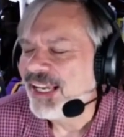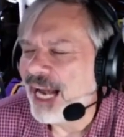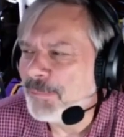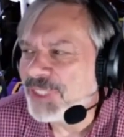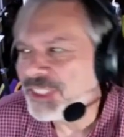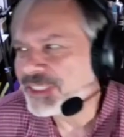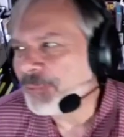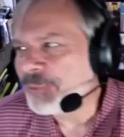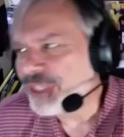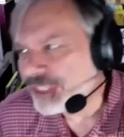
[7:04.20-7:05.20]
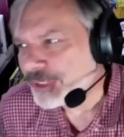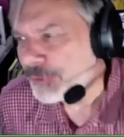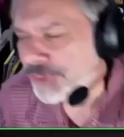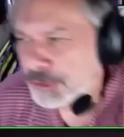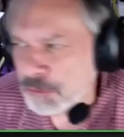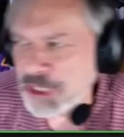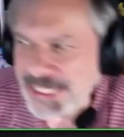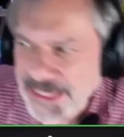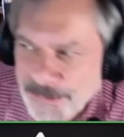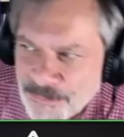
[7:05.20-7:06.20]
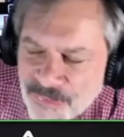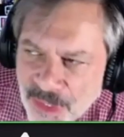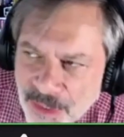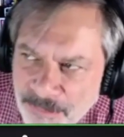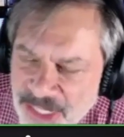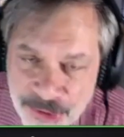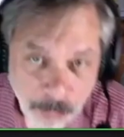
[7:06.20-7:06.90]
I'm gonna do three because